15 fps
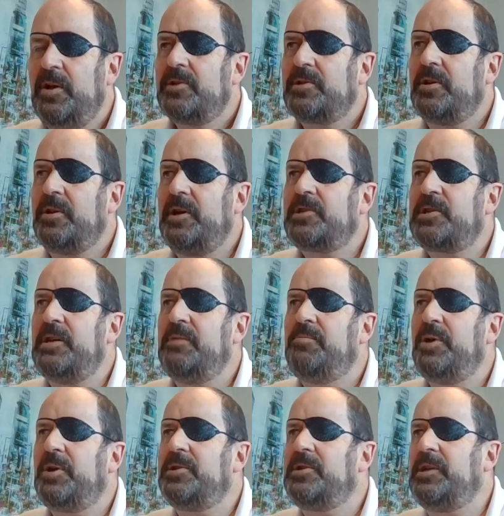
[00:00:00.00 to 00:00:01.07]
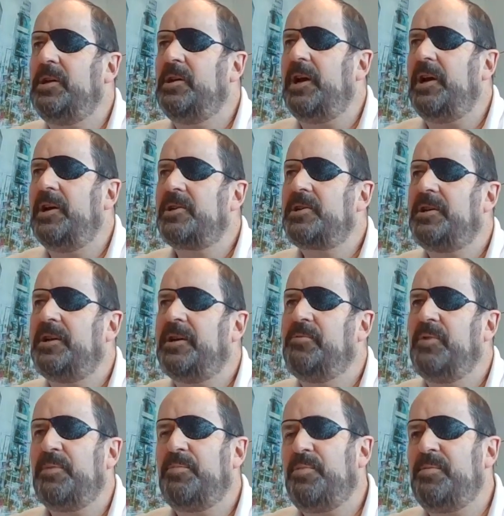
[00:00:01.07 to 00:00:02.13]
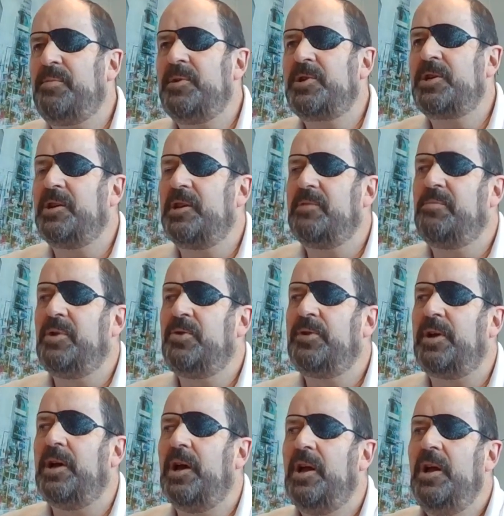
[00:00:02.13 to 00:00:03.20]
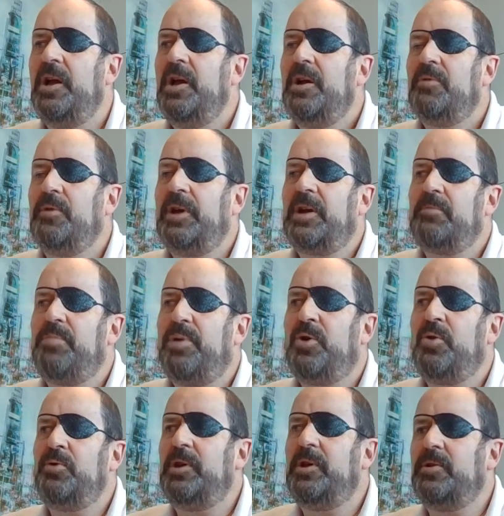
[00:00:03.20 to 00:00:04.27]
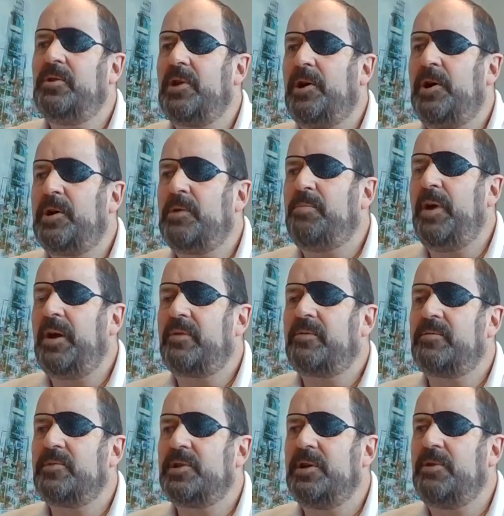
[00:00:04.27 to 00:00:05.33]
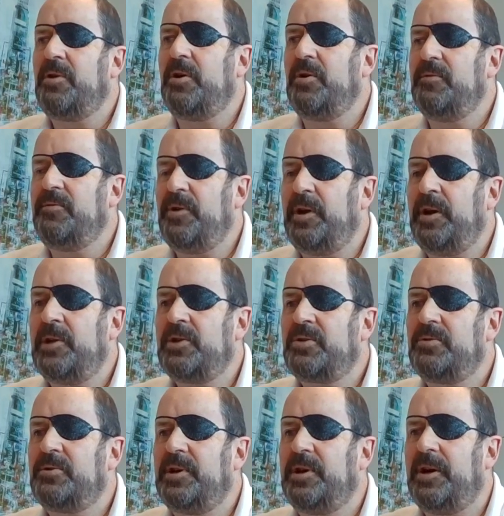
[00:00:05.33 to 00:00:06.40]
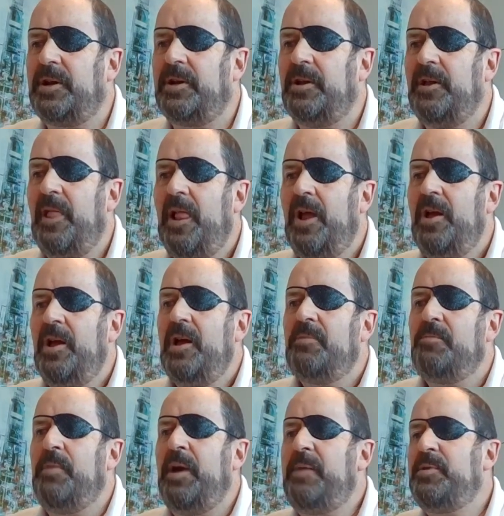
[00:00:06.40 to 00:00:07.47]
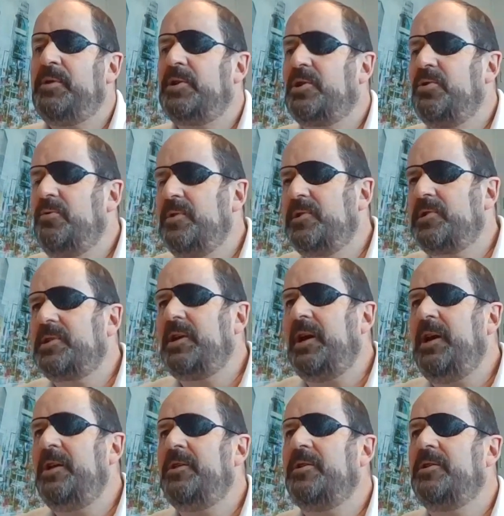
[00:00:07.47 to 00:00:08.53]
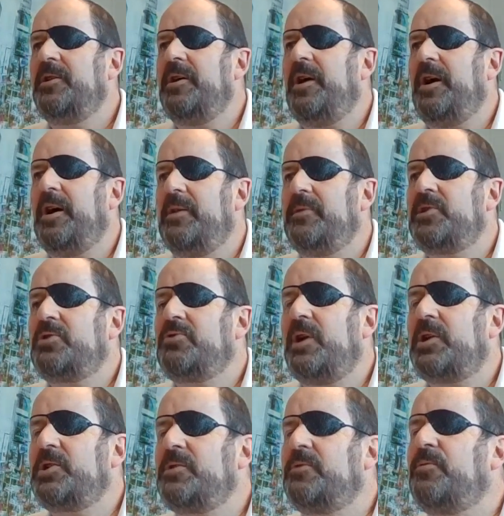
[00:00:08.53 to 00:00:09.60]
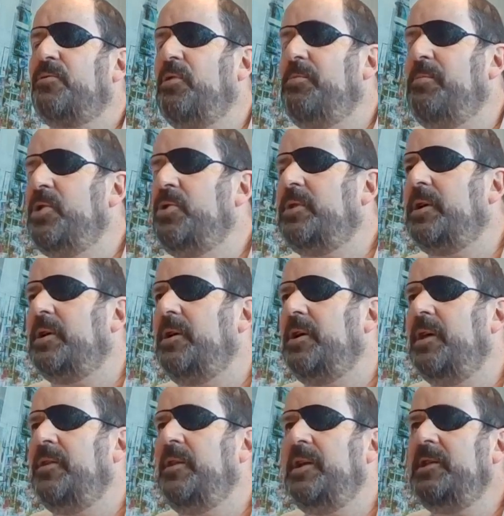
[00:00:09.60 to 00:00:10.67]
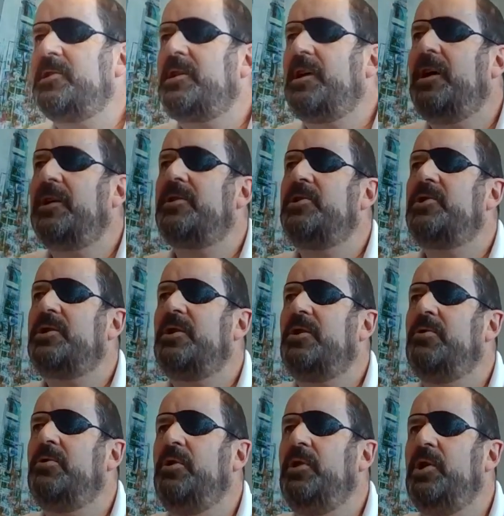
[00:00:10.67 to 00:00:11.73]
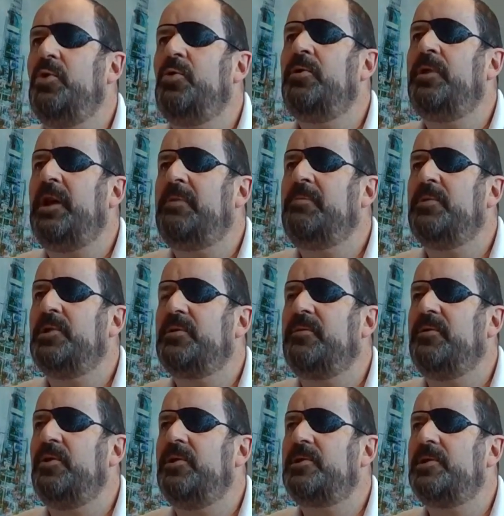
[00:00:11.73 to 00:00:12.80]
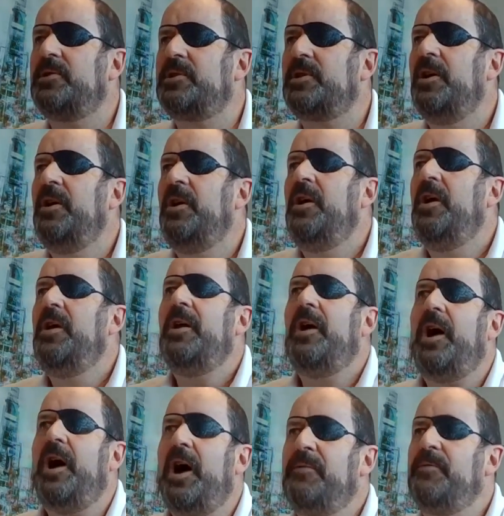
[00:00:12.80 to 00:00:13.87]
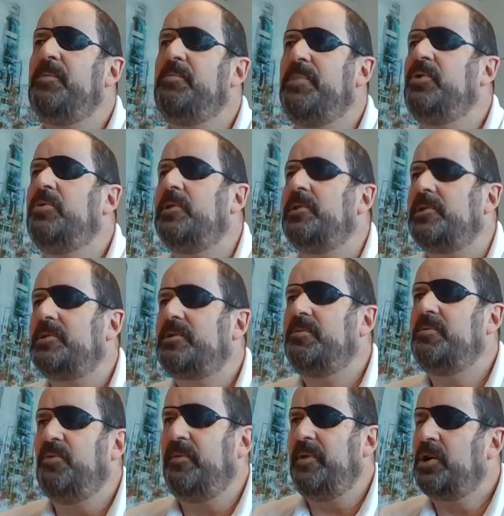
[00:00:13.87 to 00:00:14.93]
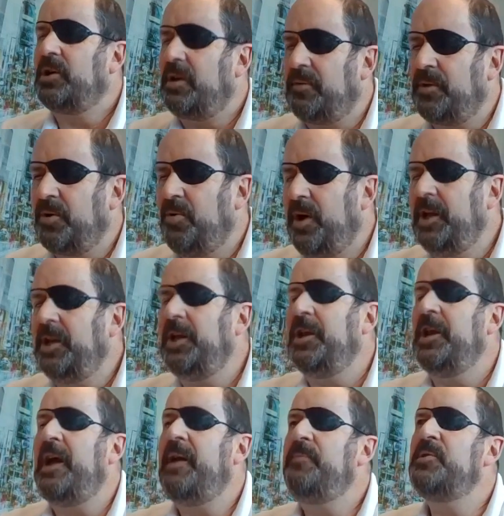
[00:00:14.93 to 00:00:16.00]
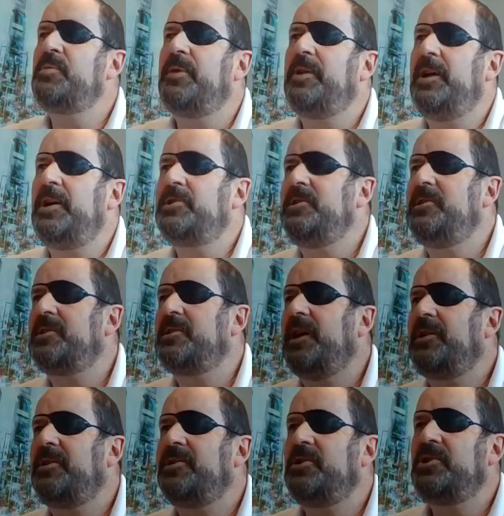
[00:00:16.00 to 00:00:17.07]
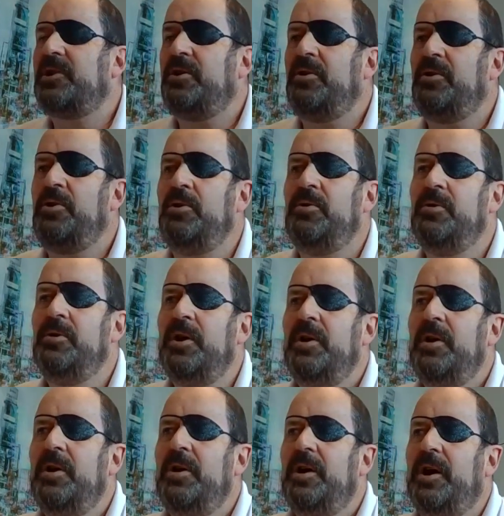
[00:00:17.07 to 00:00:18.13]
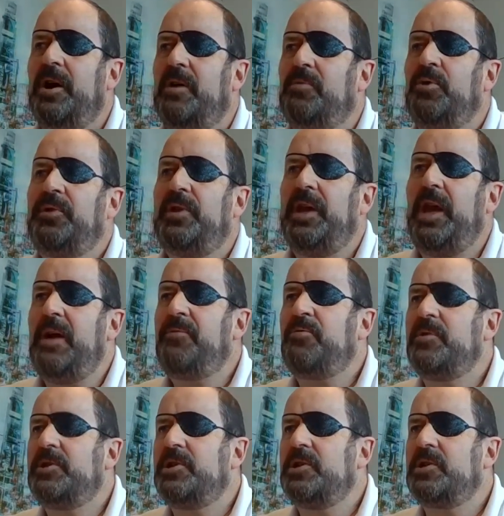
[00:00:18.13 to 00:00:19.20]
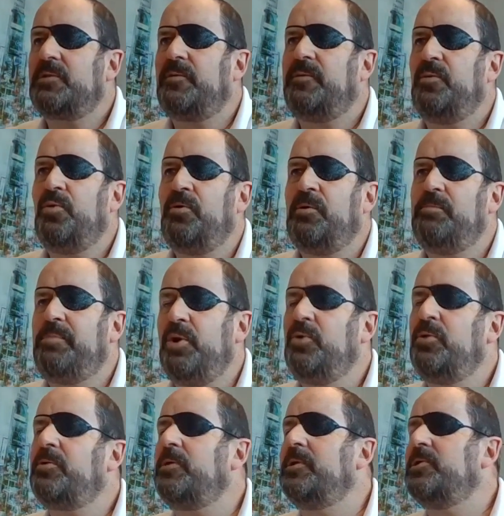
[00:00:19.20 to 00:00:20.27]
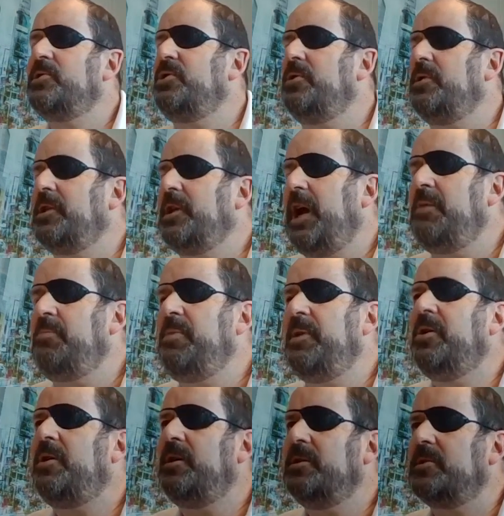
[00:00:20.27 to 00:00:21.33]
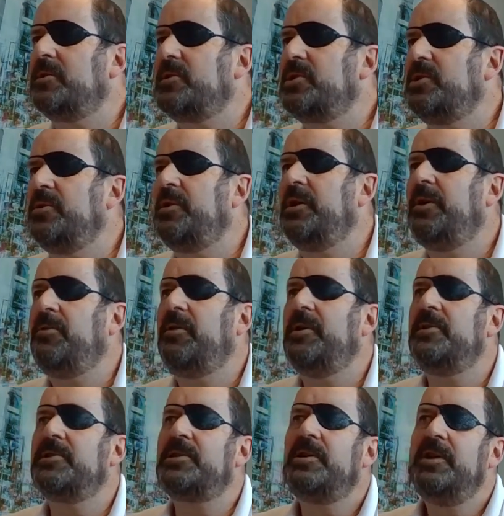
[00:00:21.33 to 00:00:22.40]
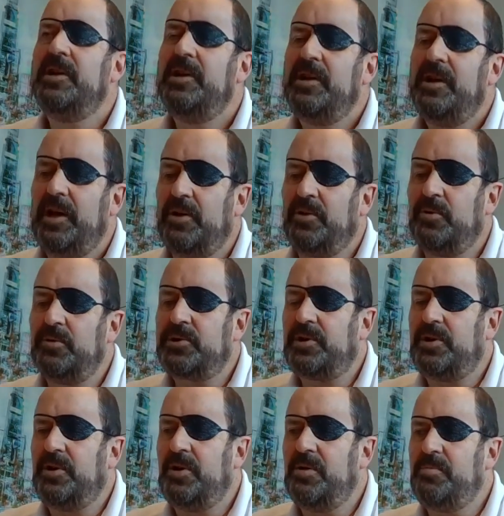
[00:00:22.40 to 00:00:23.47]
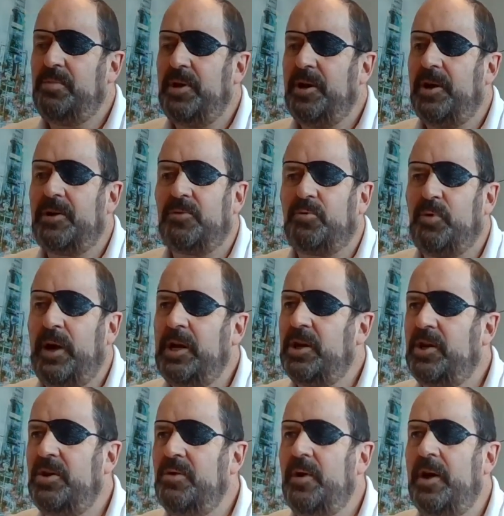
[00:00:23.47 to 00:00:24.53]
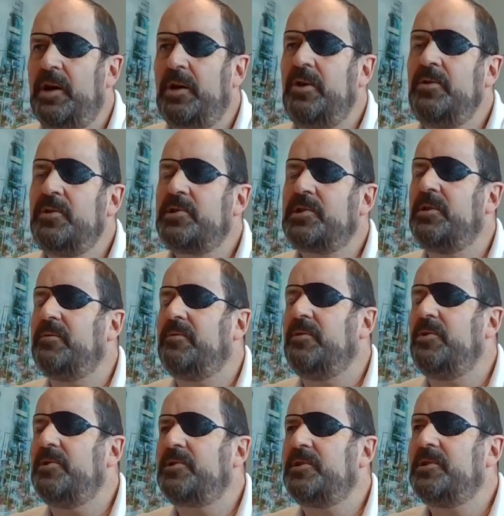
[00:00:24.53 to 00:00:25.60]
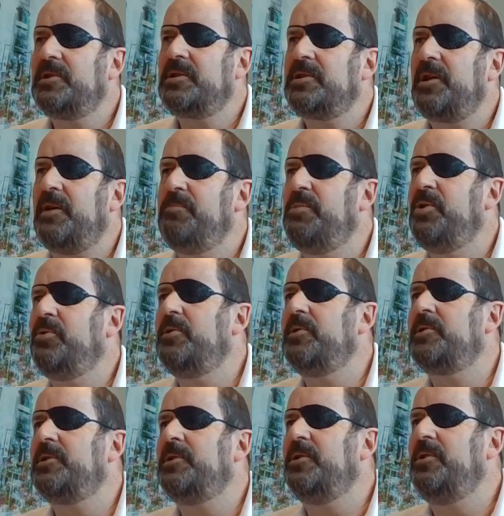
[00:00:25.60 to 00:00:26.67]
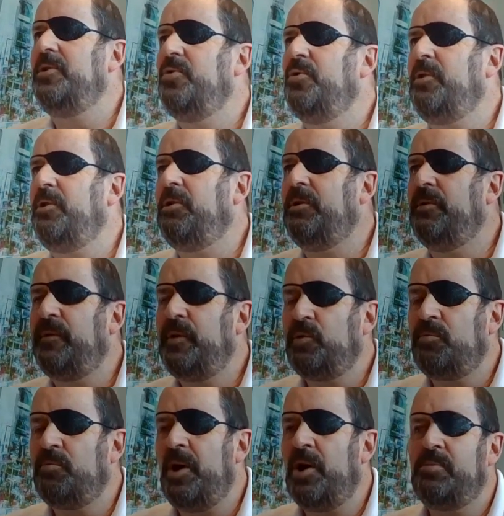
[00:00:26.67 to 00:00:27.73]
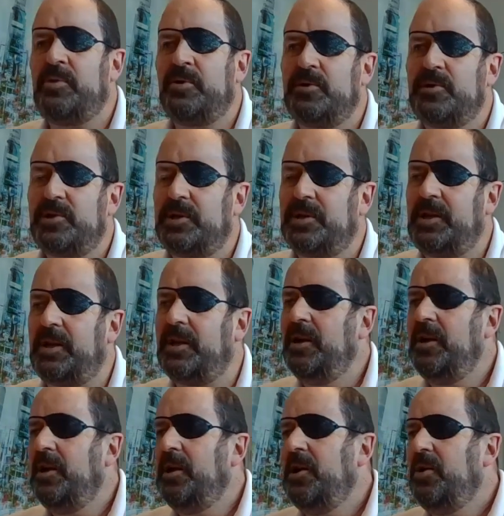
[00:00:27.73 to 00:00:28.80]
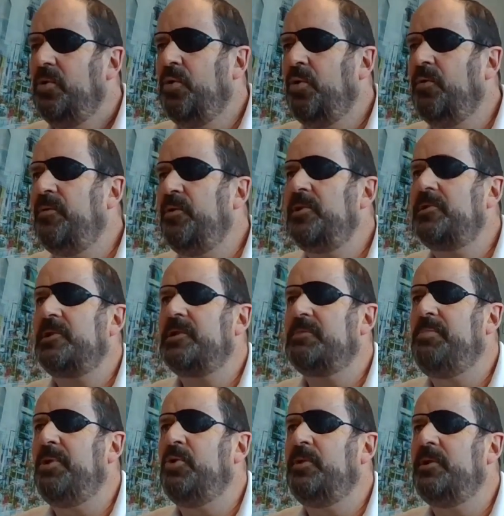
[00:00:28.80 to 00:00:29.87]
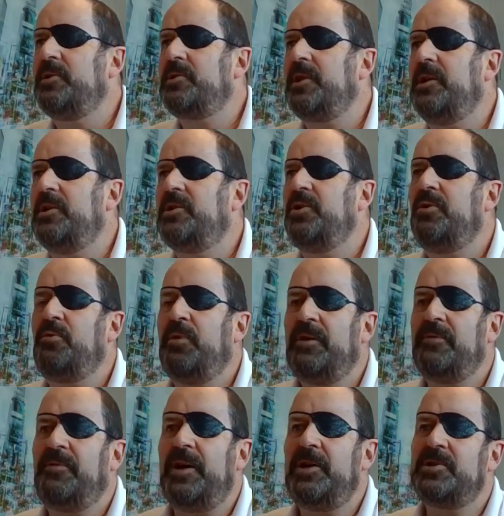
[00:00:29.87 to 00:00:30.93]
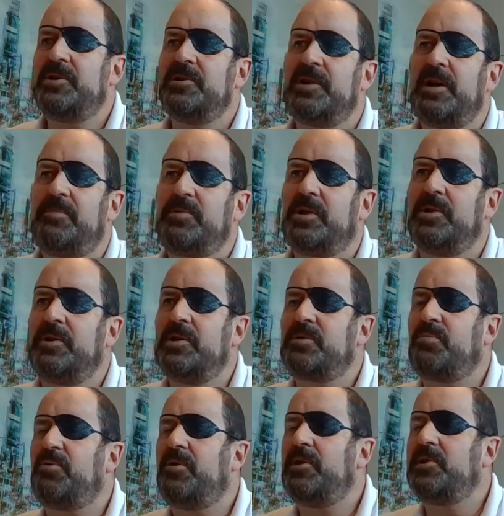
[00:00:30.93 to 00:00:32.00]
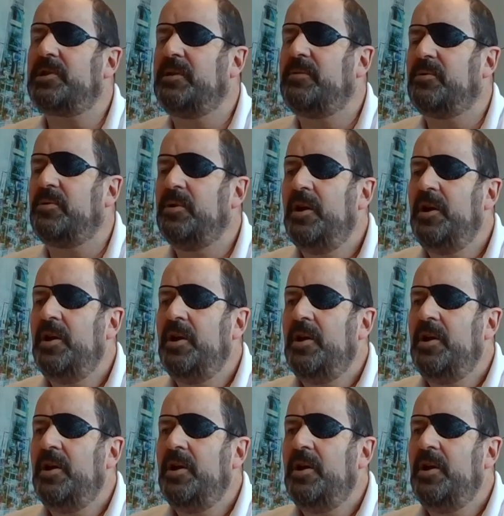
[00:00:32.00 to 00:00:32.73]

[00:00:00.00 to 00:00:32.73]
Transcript: So that's the ability to actually, with the permission of the builder, we can pull your data back from Xero, your financial data, map it to a standard structure for a builder, and then start to show you your numbers versus other builders without giving away any names, but actually start to show you what the average is for a builder in certain KPIs in certain areas, and also be able to rank you how you sit versus, say, builders in your area, if you're in Melbourne or Sydney, or versus builders that do renovations up to this price level.